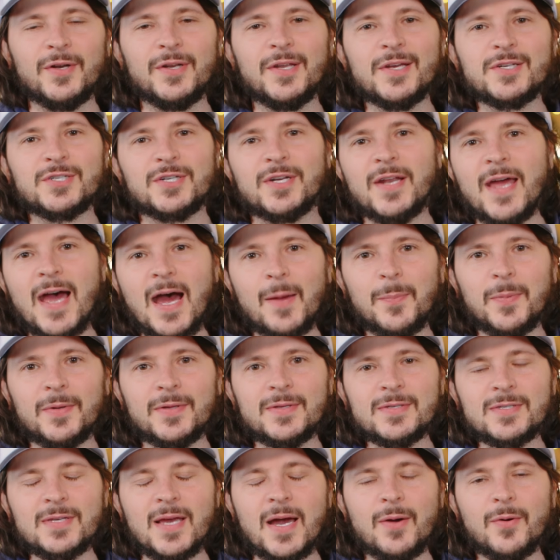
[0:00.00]
addition
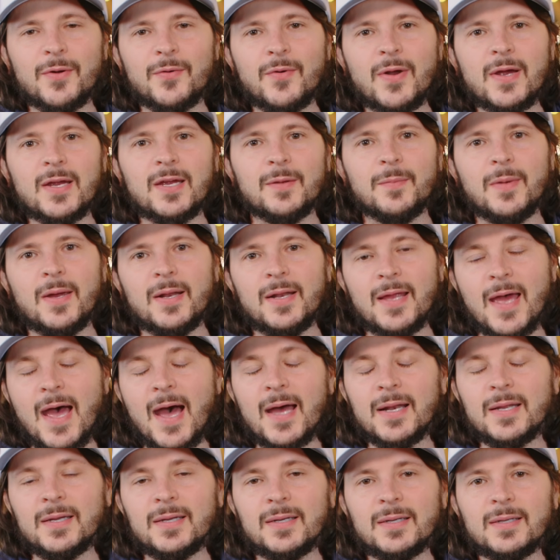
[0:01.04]
happens, I would recommend
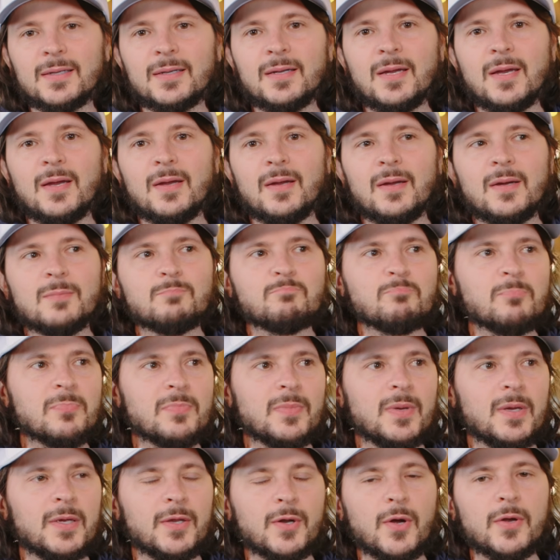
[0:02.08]
adding
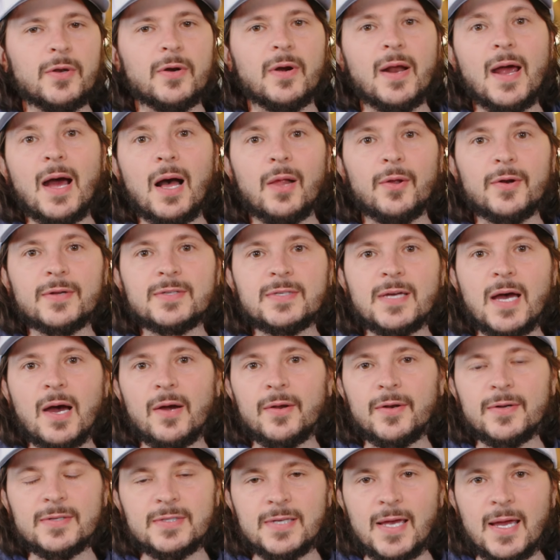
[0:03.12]
your
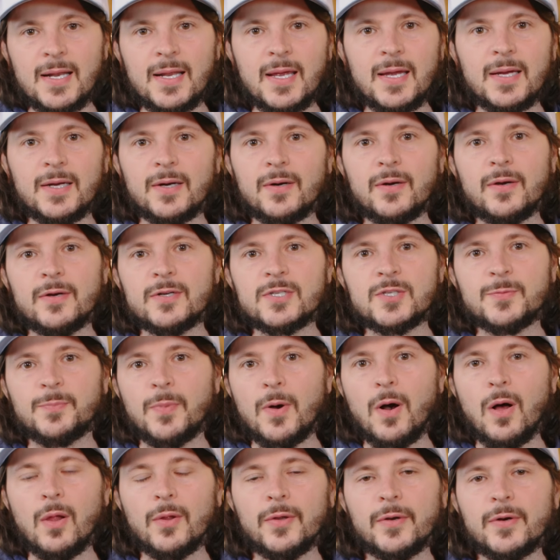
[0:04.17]
Hallertau, your Tettnanger, your
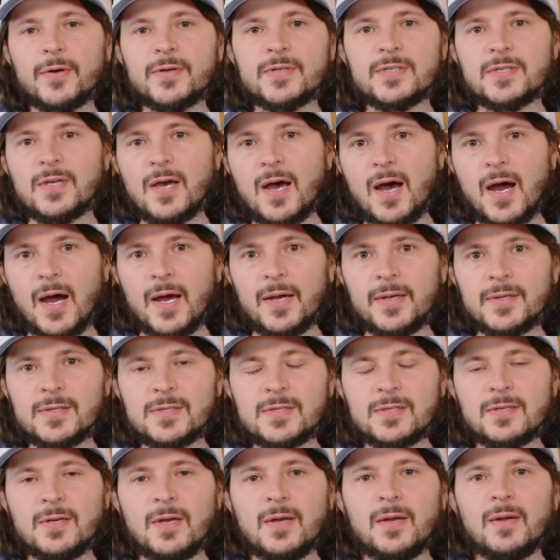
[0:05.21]
Spalt, or your
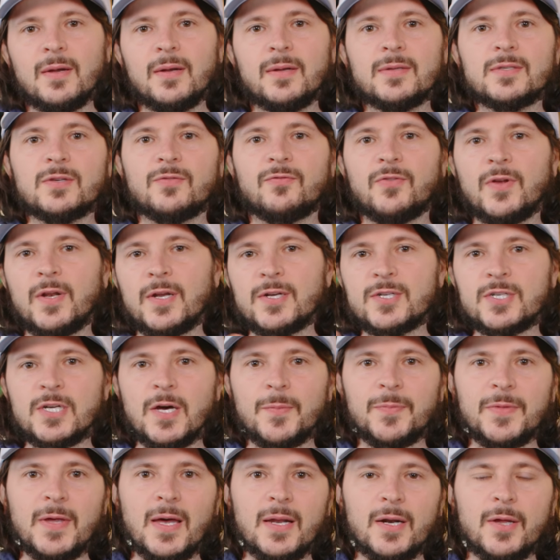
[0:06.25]
Saaz to finish
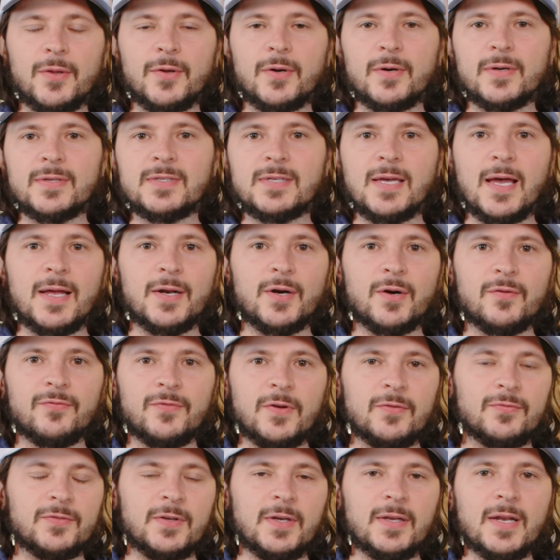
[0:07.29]
up that other 10 or
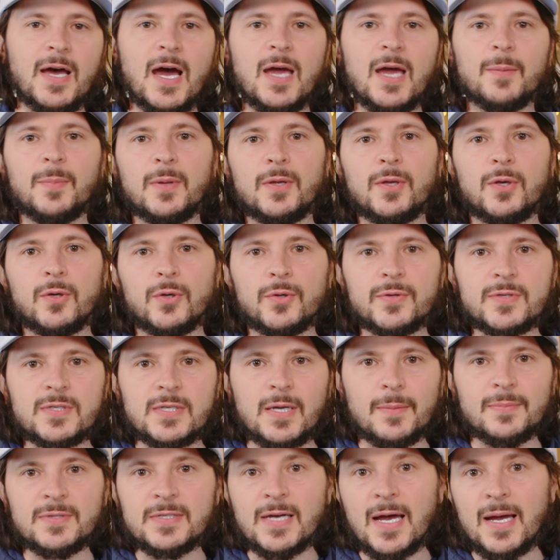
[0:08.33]
15 IBUs
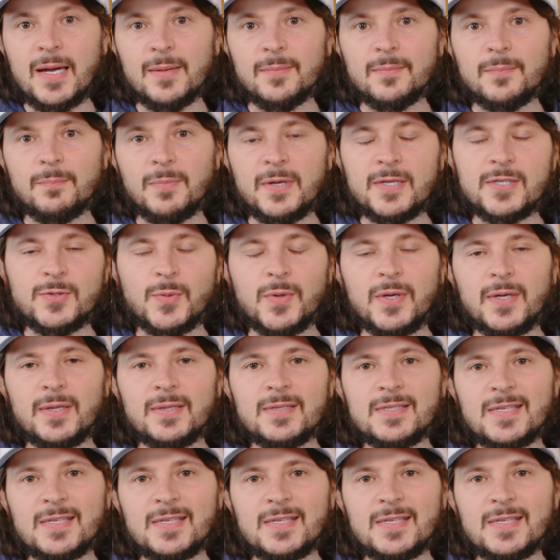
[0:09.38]
sometime between